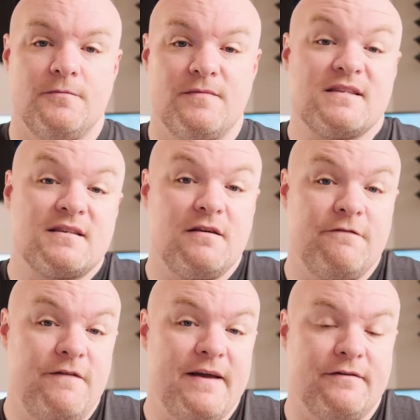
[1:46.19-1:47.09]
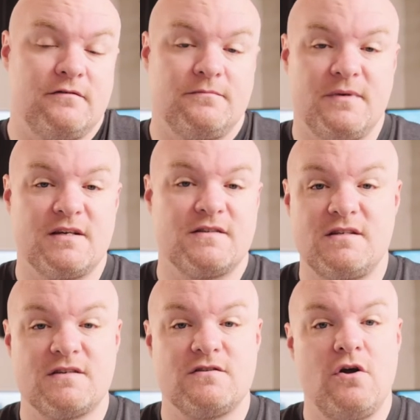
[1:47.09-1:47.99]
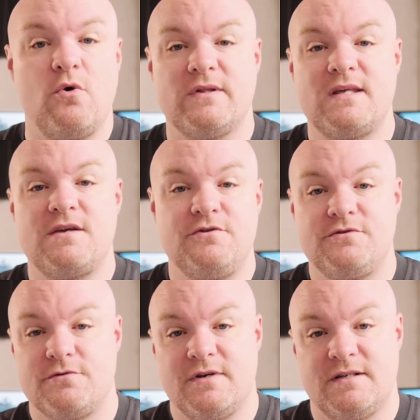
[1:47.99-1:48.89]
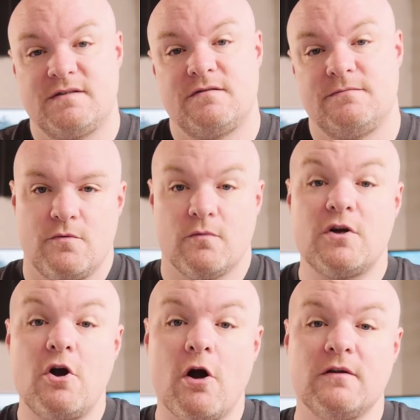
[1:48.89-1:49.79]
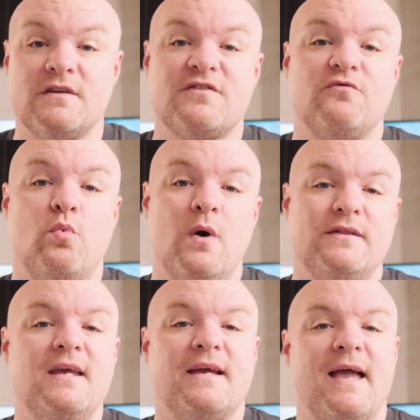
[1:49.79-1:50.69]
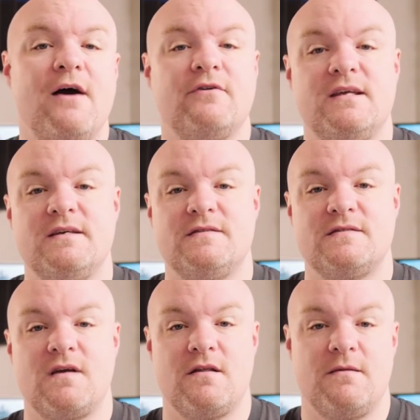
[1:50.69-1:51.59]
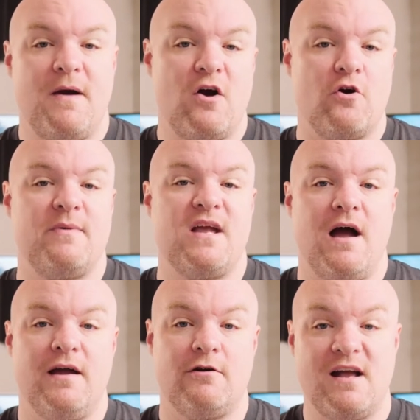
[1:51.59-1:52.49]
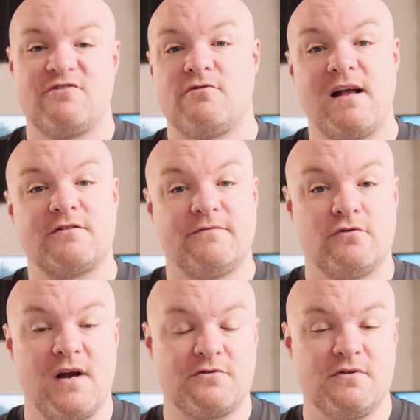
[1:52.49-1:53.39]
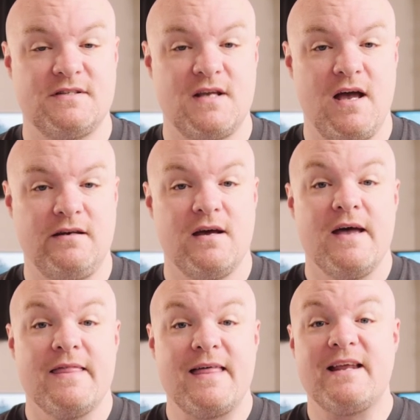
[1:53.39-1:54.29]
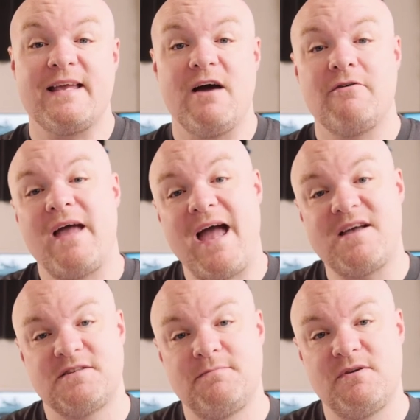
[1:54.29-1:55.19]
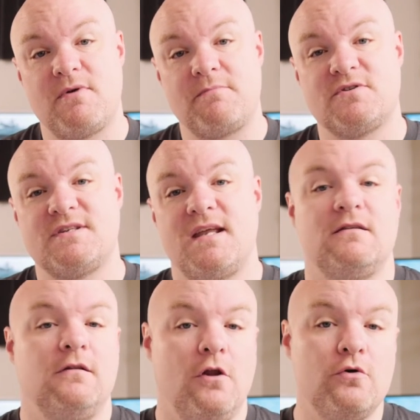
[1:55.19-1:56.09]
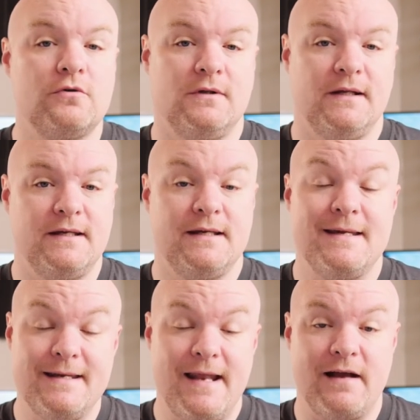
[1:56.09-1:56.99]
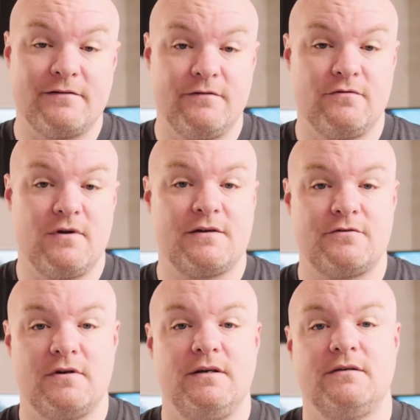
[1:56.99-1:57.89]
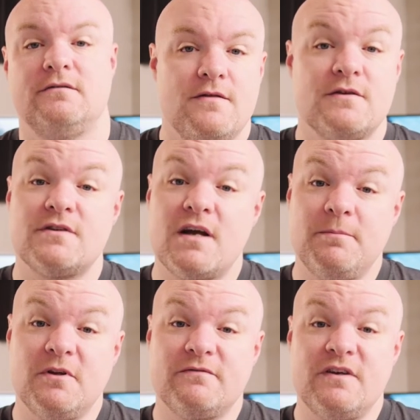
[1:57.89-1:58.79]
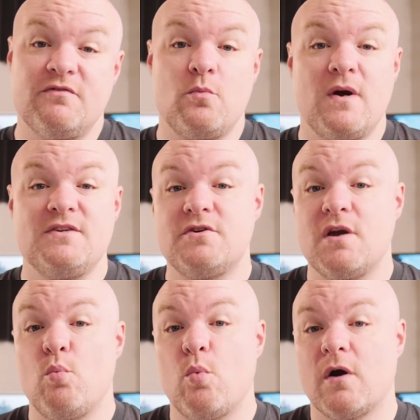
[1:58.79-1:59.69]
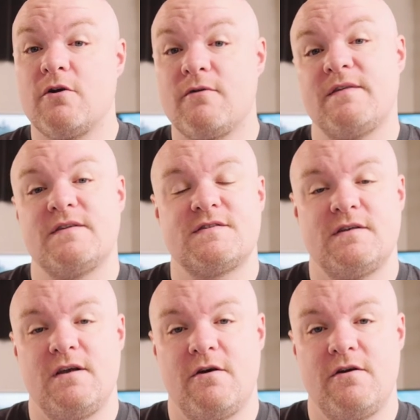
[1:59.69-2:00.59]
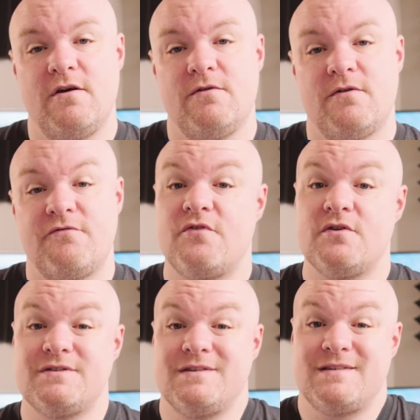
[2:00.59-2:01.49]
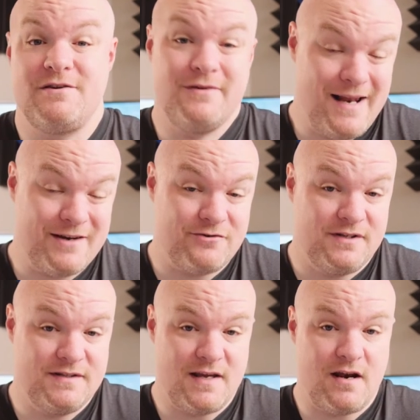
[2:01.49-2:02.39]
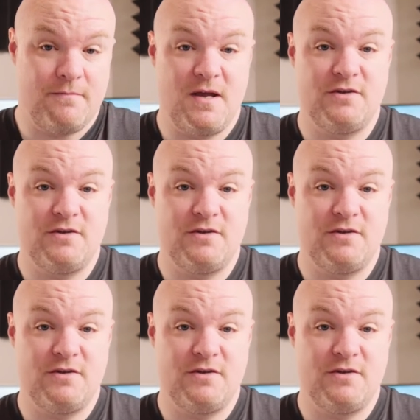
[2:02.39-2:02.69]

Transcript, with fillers: that's going to fail because it doesn't know what that user is. Regardless of what the account is on the Power BI or Azure Active Directory side, that account has to be represented locally in Active Directory. There's a couple of different ways you can work around this scenario. The first is that you can actually set up a